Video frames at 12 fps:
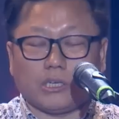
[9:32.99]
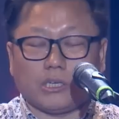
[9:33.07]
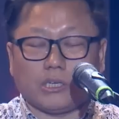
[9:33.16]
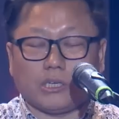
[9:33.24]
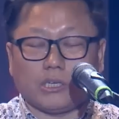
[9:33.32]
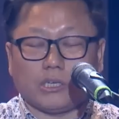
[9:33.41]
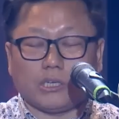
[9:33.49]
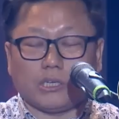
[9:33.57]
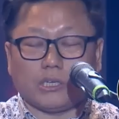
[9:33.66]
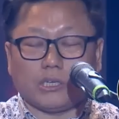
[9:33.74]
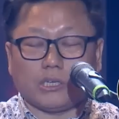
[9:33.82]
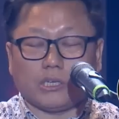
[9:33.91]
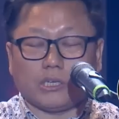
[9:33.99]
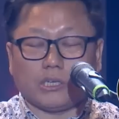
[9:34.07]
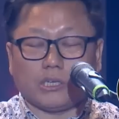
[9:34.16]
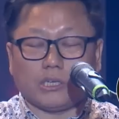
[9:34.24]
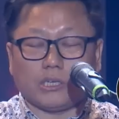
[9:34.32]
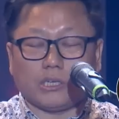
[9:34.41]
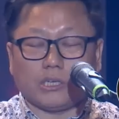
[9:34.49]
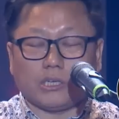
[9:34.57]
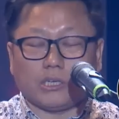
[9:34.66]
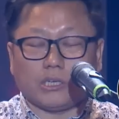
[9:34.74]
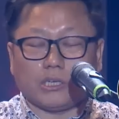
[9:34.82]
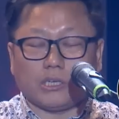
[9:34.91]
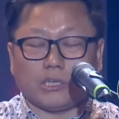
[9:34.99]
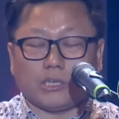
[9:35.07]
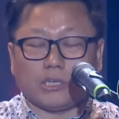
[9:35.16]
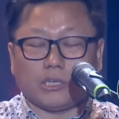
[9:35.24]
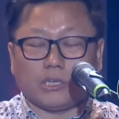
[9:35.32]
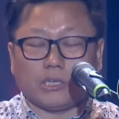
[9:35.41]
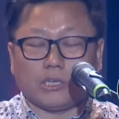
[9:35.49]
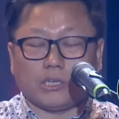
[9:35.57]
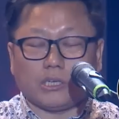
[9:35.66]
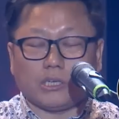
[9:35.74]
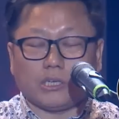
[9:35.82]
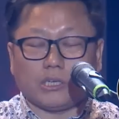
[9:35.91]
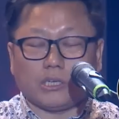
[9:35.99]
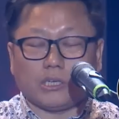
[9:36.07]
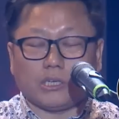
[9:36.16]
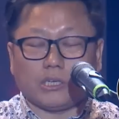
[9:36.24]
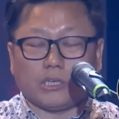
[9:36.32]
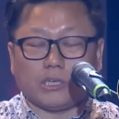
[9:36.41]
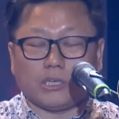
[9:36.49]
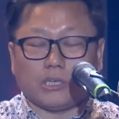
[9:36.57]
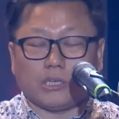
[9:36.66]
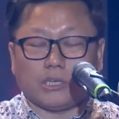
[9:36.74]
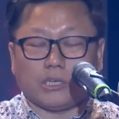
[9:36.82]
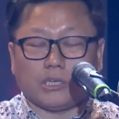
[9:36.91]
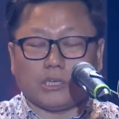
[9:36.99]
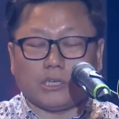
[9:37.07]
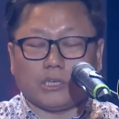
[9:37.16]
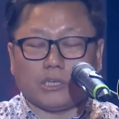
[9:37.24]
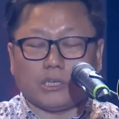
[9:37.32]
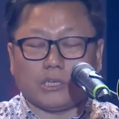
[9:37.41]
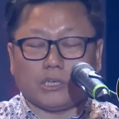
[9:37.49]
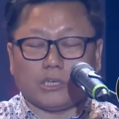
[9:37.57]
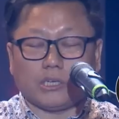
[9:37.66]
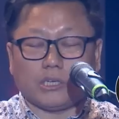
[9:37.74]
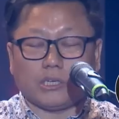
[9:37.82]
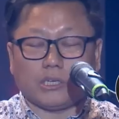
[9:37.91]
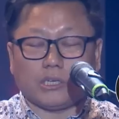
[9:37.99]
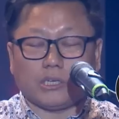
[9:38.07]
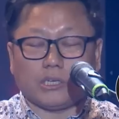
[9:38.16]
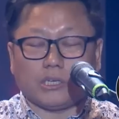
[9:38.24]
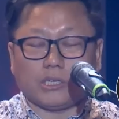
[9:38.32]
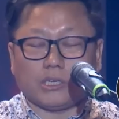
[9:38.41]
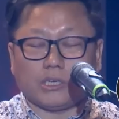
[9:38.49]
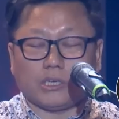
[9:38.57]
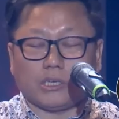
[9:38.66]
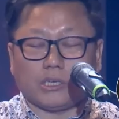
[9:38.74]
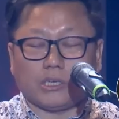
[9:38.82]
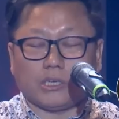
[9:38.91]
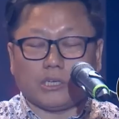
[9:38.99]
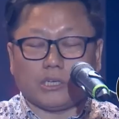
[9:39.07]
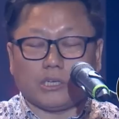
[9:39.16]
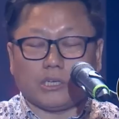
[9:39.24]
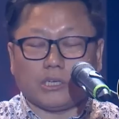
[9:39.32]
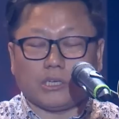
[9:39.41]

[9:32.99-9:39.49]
(not speaking)